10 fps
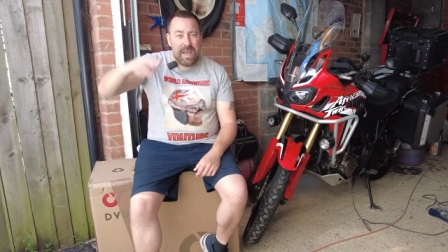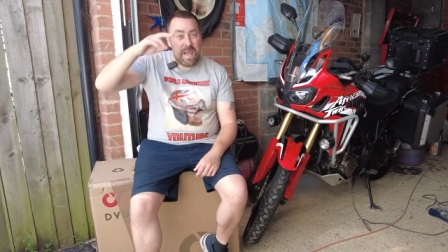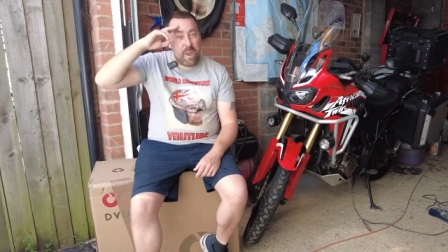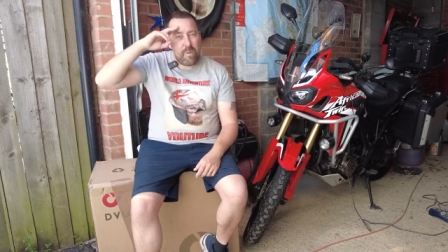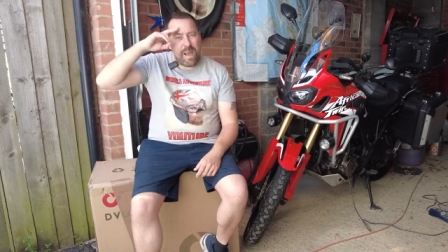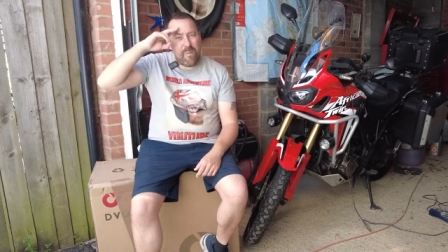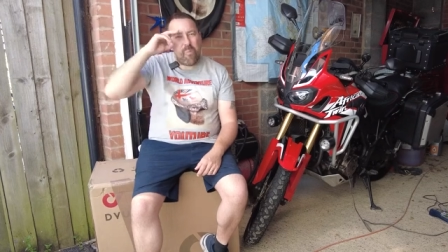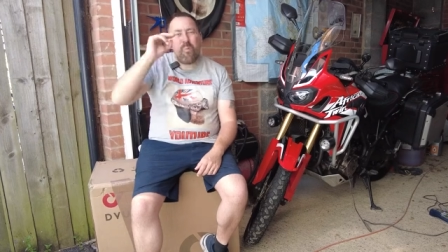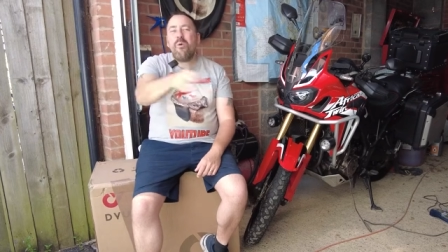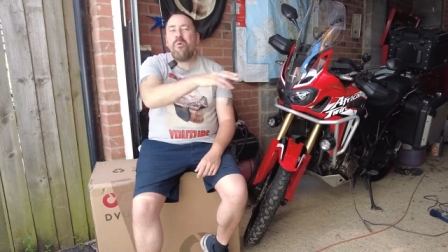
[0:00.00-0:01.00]
Hello
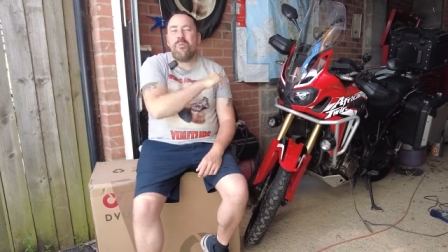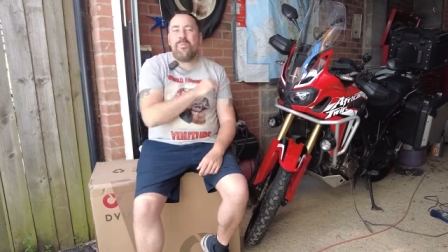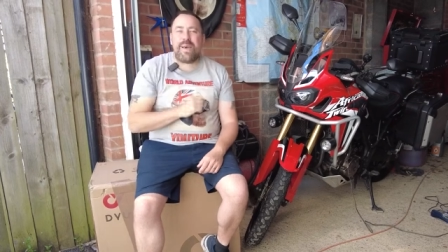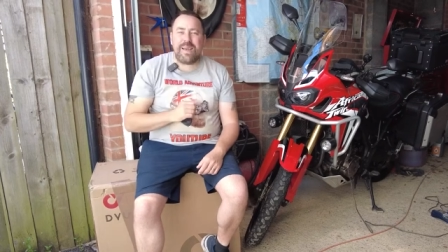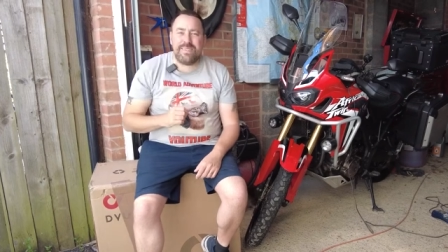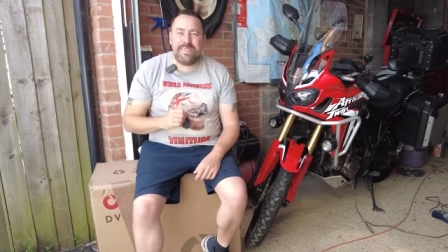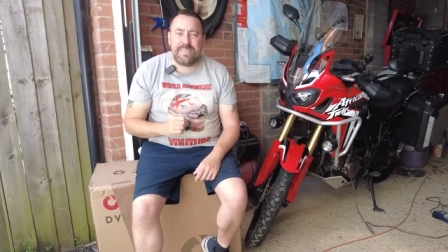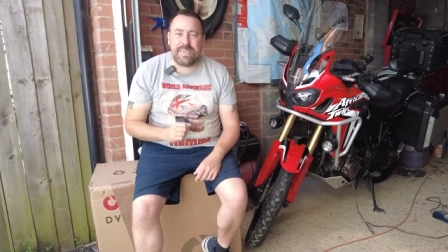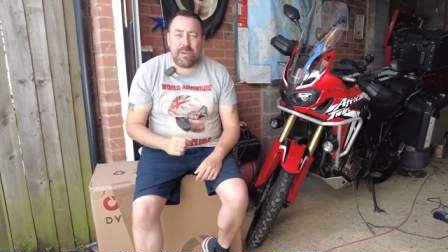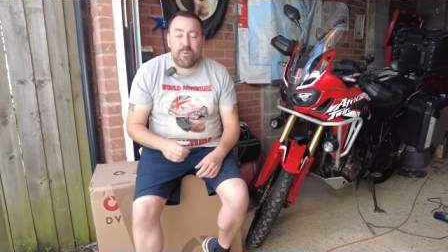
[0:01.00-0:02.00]
and welcome back to the
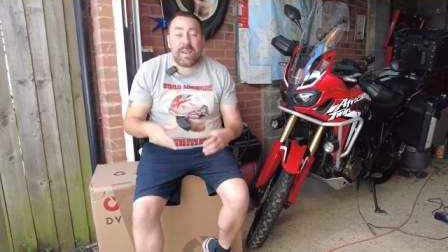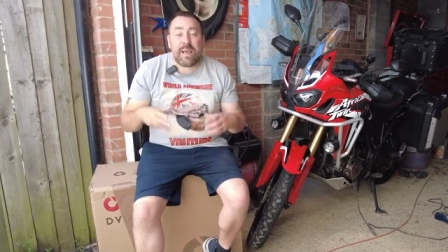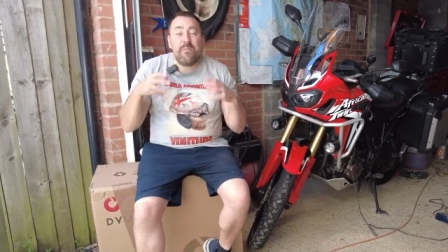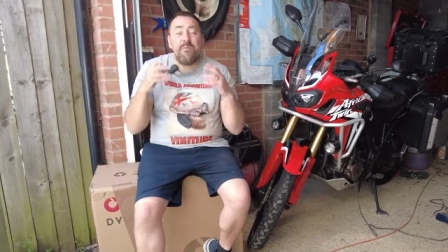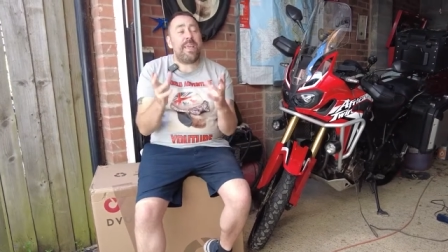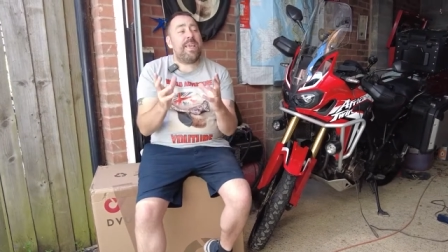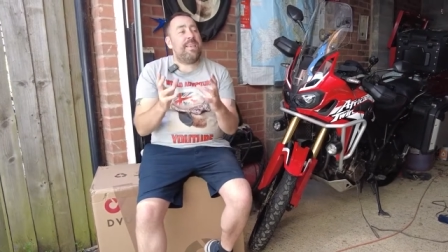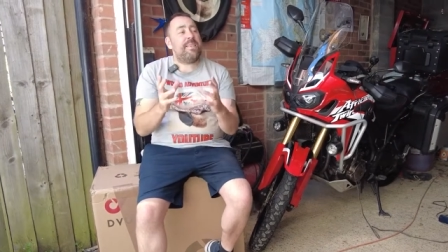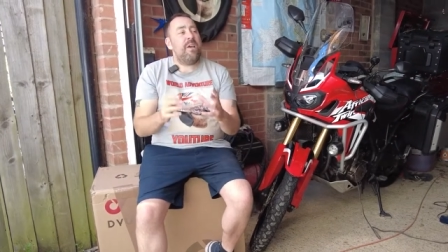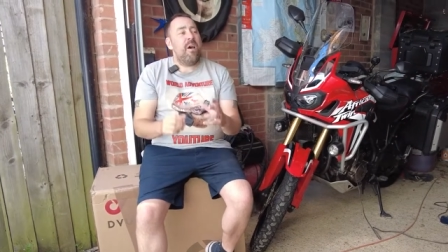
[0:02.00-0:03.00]
channel. Now the thing
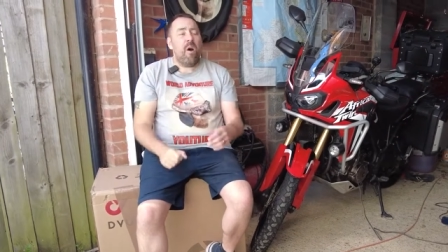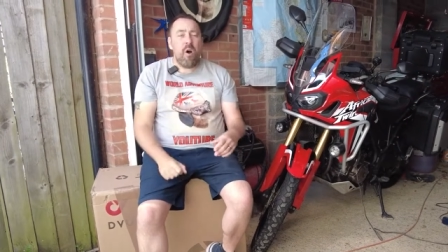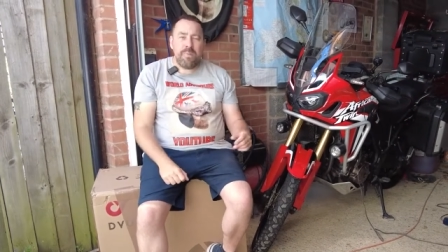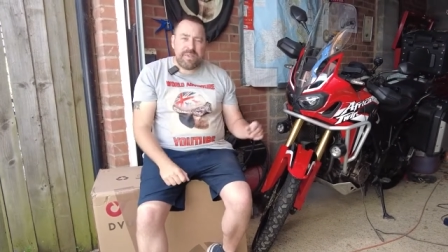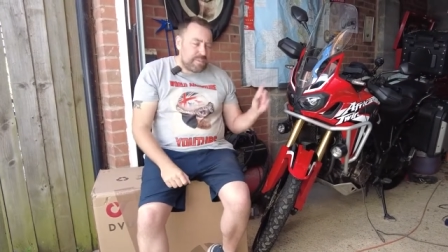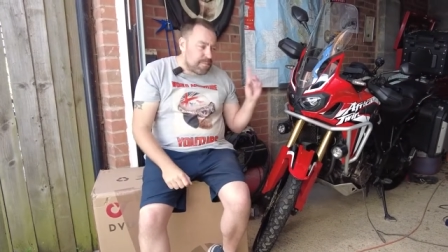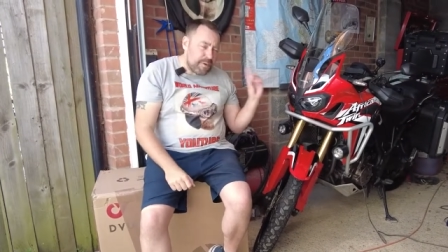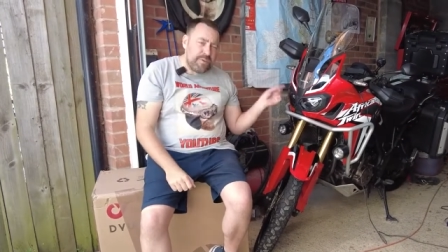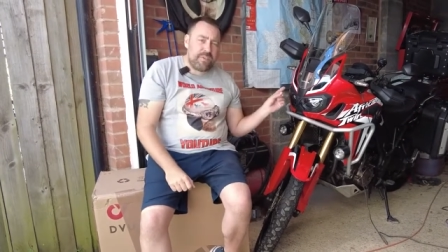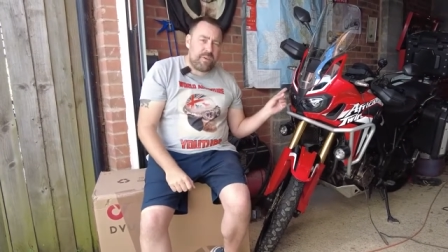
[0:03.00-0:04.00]
is, I'm into
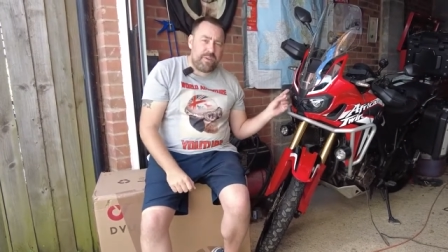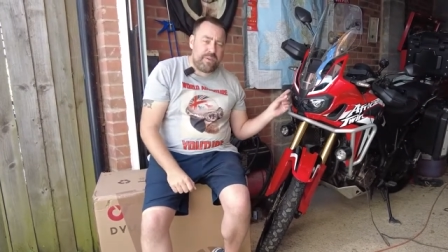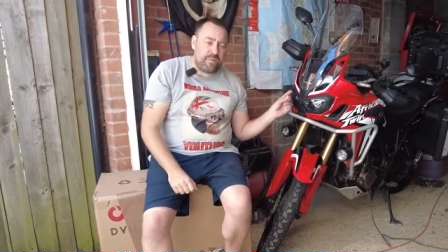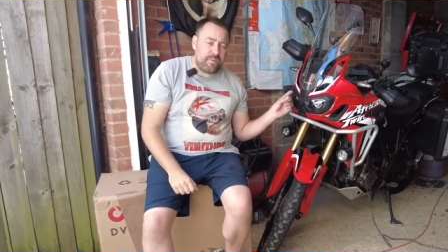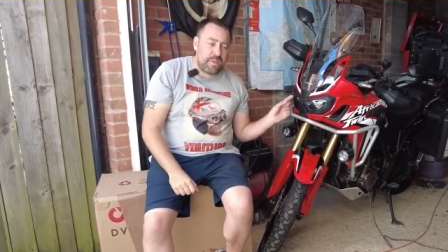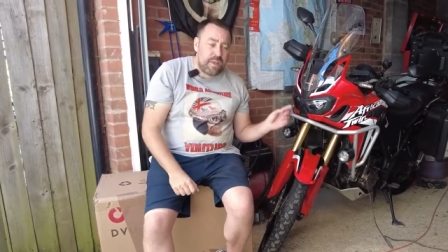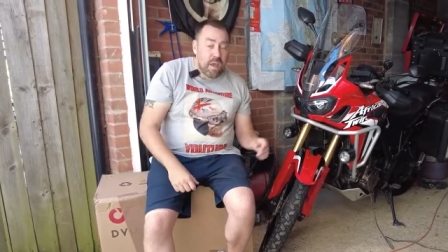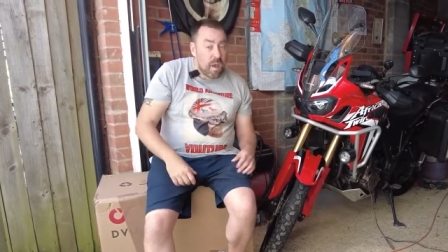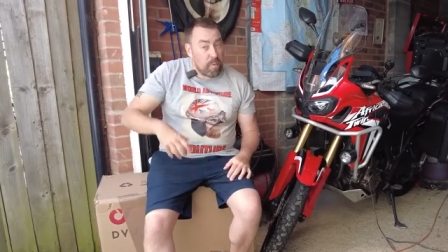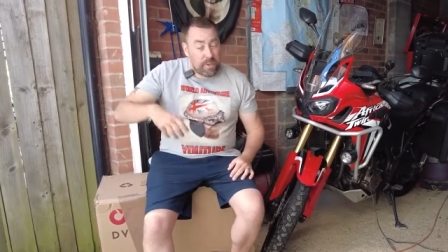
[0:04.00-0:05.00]
motorcycles,
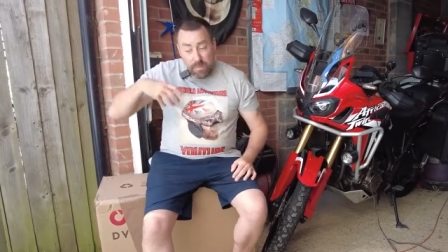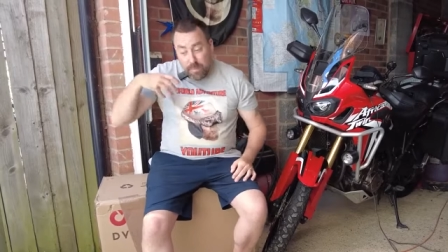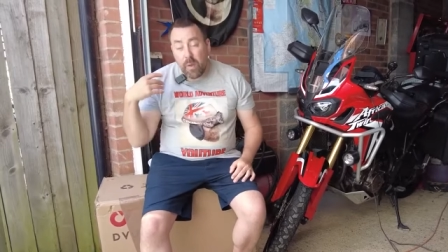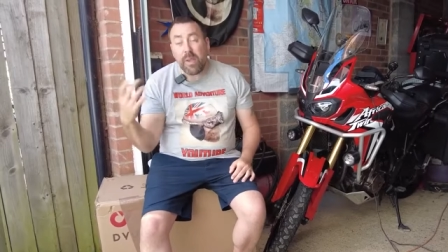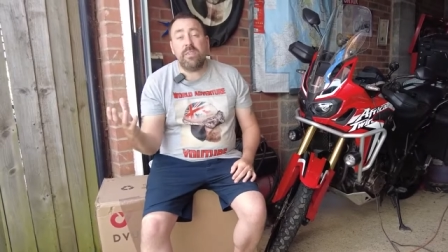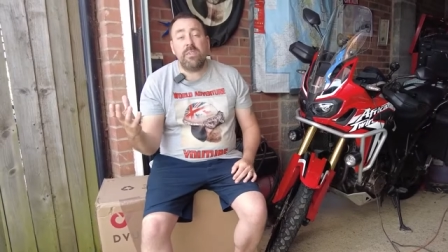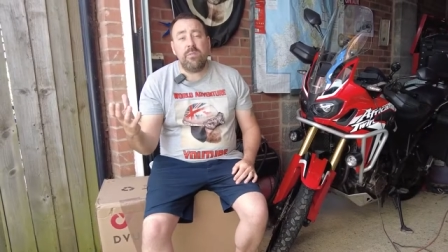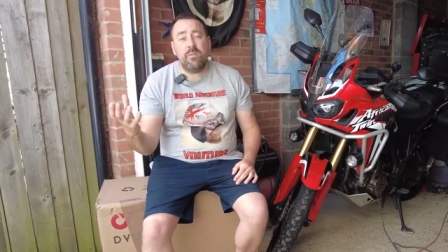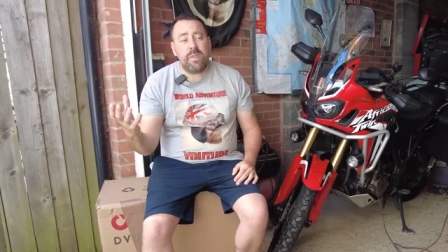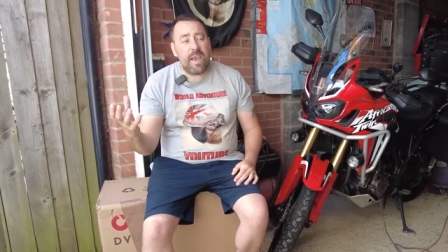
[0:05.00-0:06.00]
I'm not into
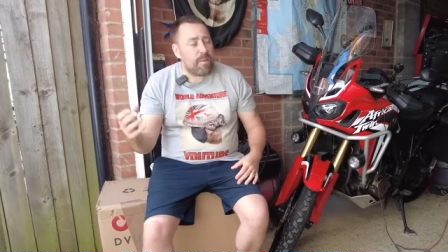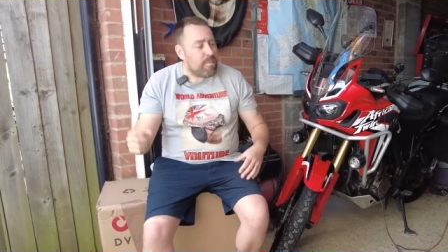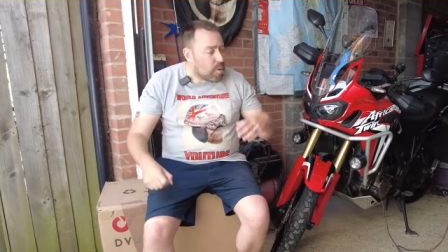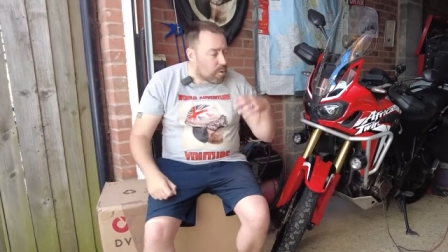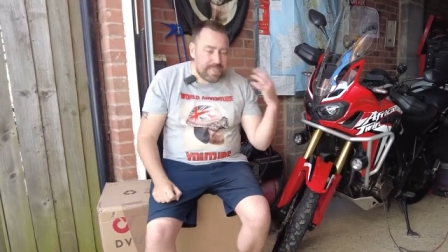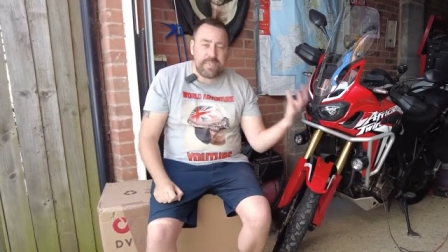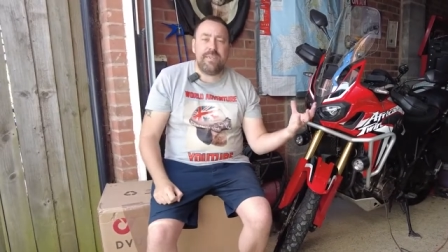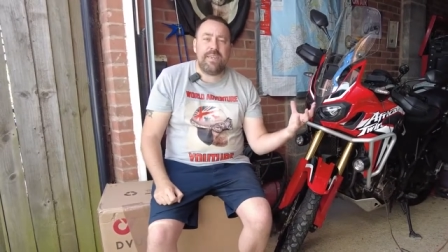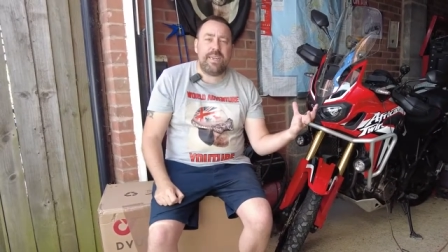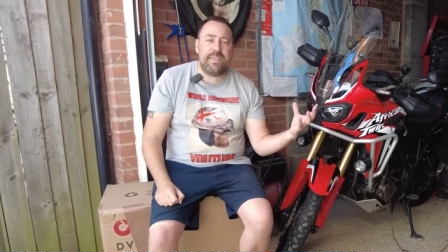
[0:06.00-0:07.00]
bicycles and I'm not
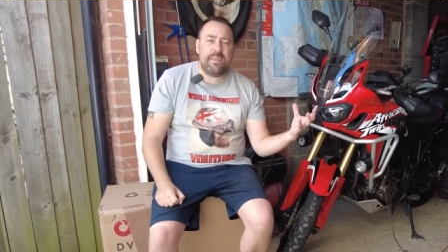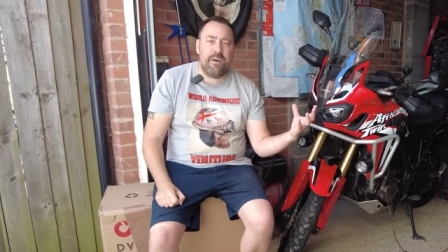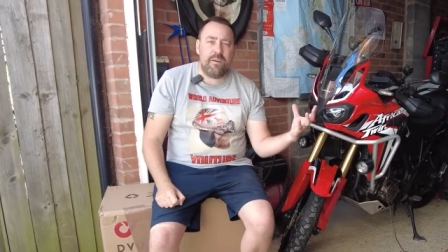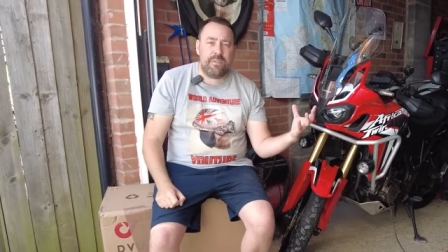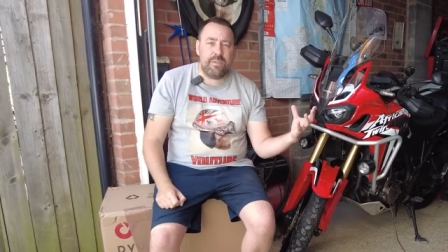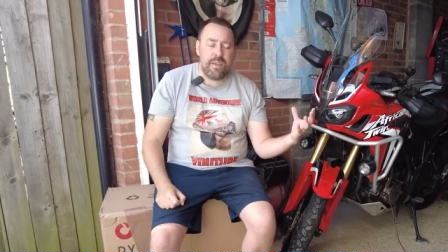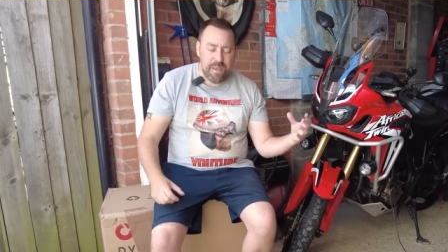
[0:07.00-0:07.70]
into leotards.